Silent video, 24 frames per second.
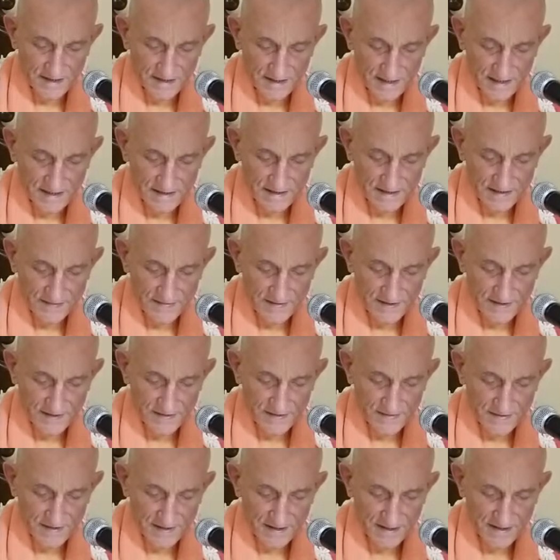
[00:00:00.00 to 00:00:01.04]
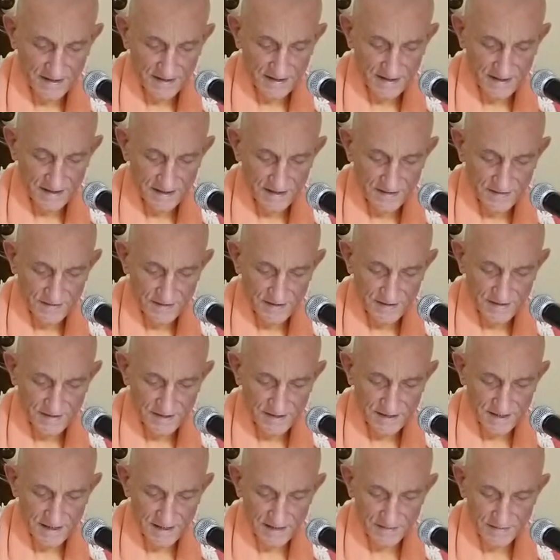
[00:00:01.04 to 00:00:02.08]
Text 73. Sri
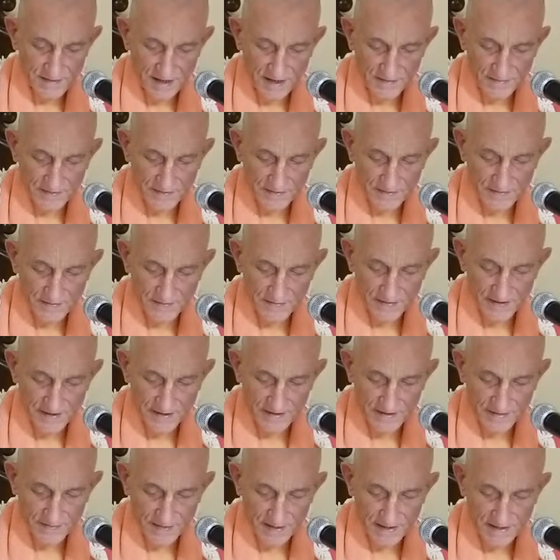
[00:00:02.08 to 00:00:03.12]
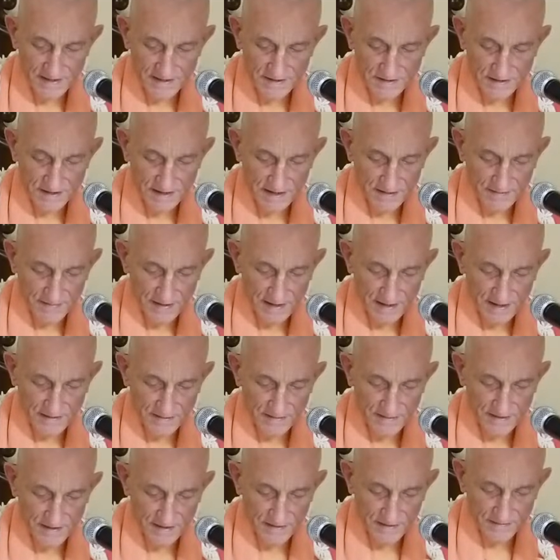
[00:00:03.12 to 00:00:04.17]
Caitanya Mahaprabhu was very pleased to hear
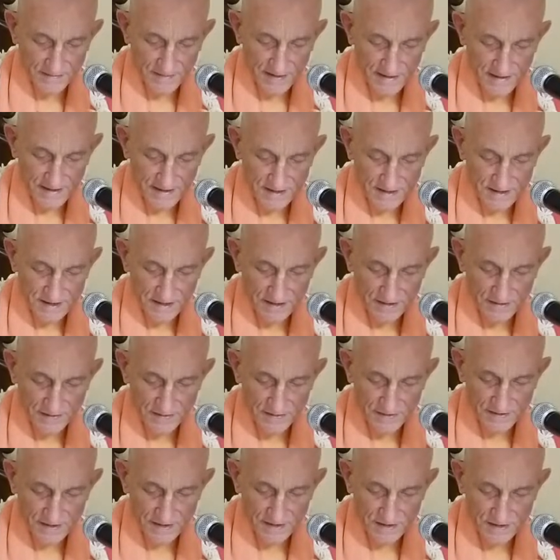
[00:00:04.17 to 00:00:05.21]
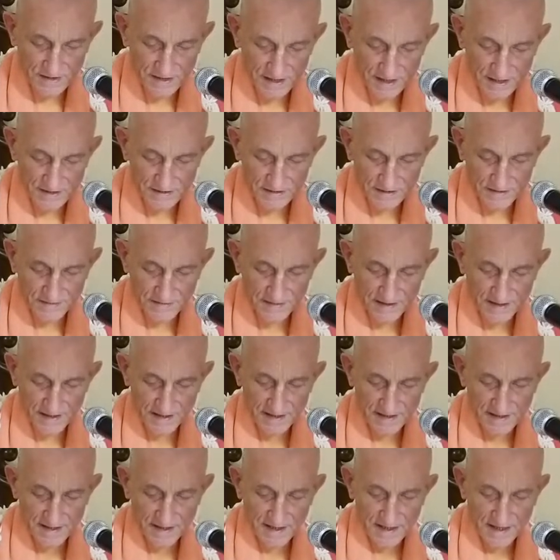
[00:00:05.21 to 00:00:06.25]
Ballabha Bhattacharya quoting Shastram
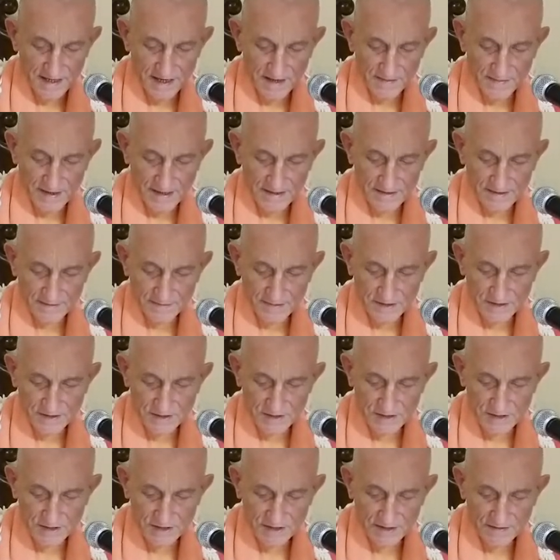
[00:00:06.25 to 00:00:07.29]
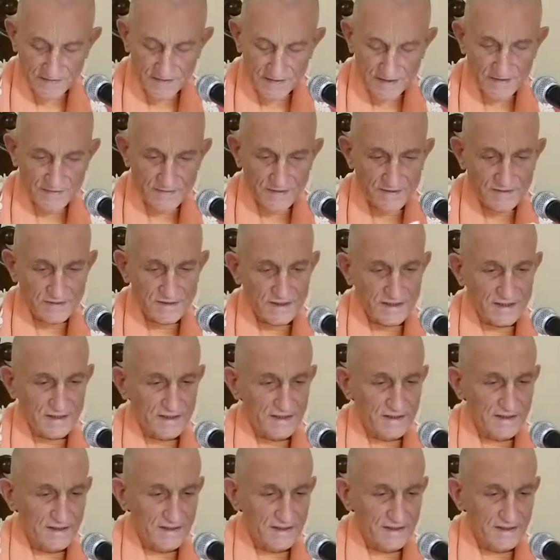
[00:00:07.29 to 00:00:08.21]
about the position of a devotee.